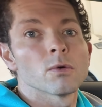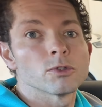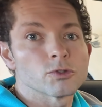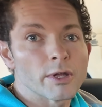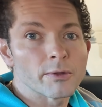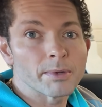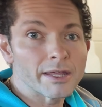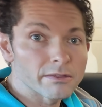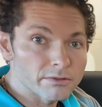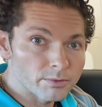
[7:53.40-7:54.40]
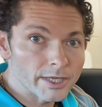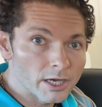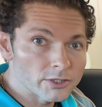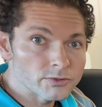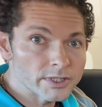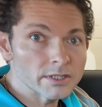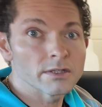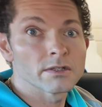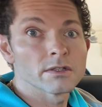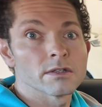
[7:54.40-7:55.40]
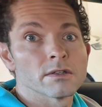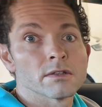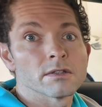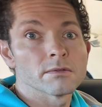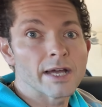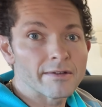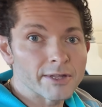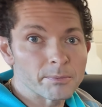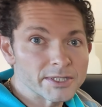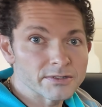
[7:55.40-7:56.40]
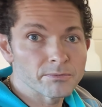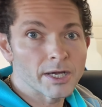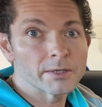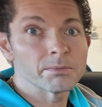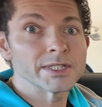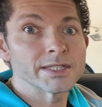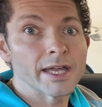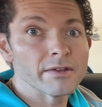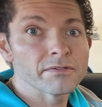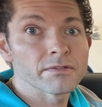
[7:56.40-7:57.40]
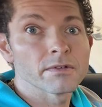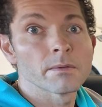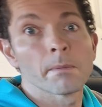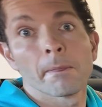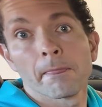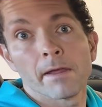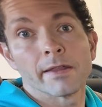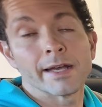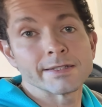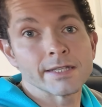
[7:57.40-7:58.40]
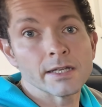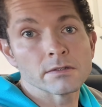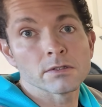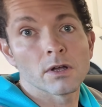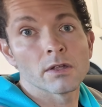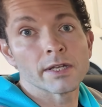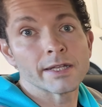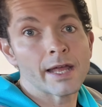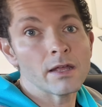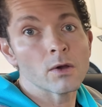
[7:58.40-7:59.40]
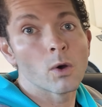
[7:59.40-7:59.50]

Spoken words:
would you rather pay $300, have that peace of mind, be safe, and that's it, call it a day,